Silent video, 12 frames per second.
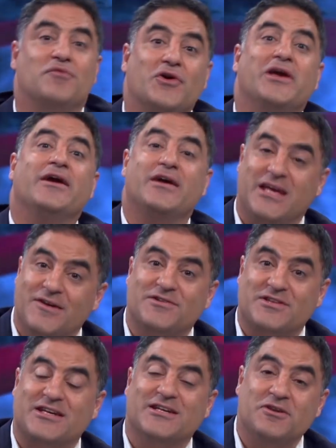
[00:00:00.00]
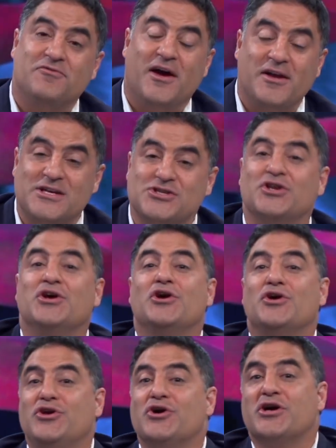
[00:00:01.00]
If you give it to the Clinton Foundation,
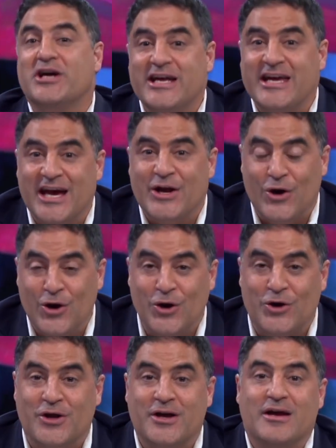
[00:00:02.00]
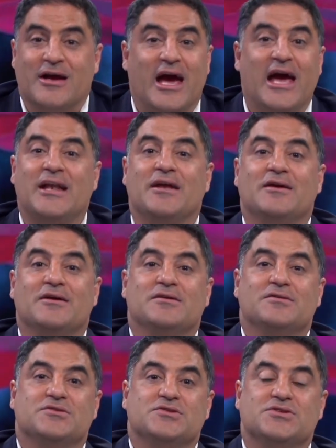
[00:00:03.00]
you're going to get heard. And
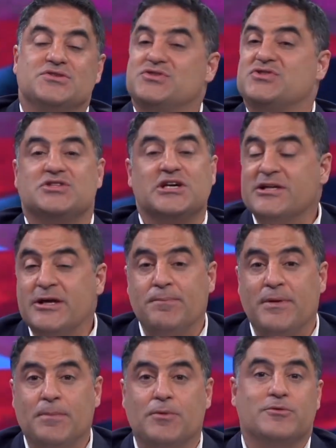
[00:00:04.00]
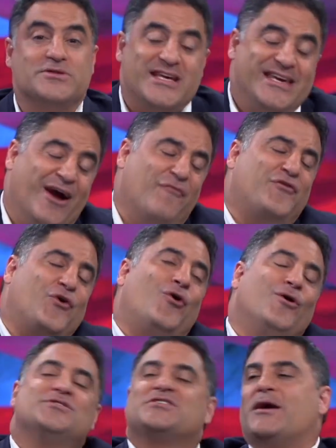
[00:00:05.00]
the Clinton people will say, "Yeah, of
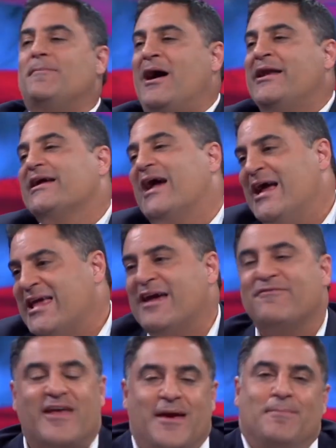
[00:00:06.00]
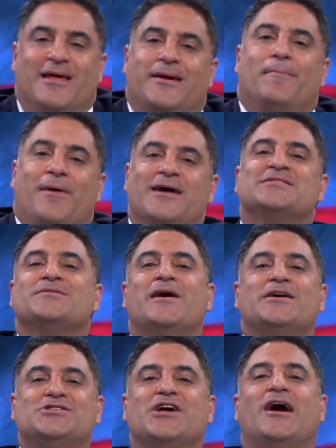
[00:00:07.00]
course. Come on, the guy gave 10 million bucks to
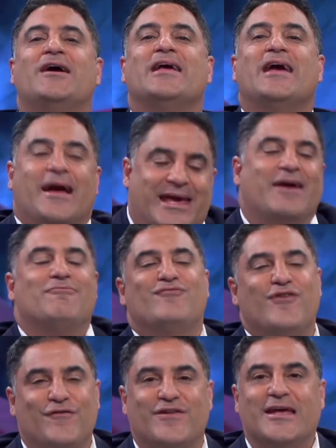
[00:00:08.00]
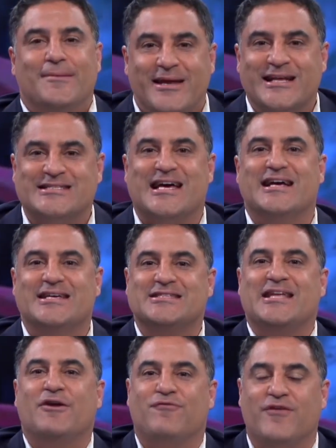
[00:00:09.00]
my charity. I gave him 15 minutes. That
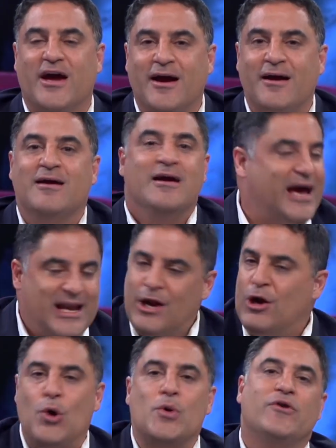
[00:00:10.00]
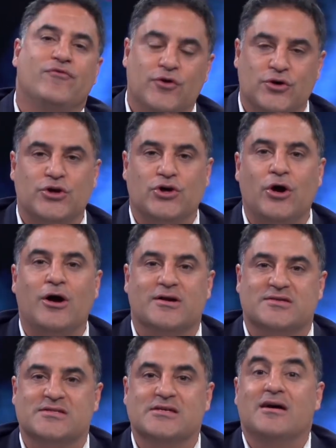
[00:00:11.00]
isn't that fair?" And that all went for a good
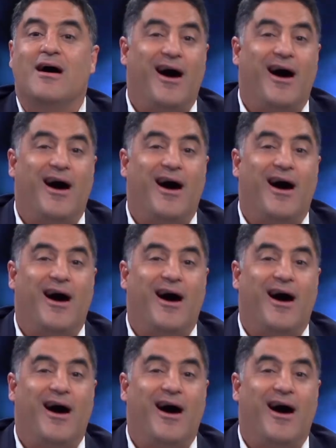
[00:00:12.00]
cause.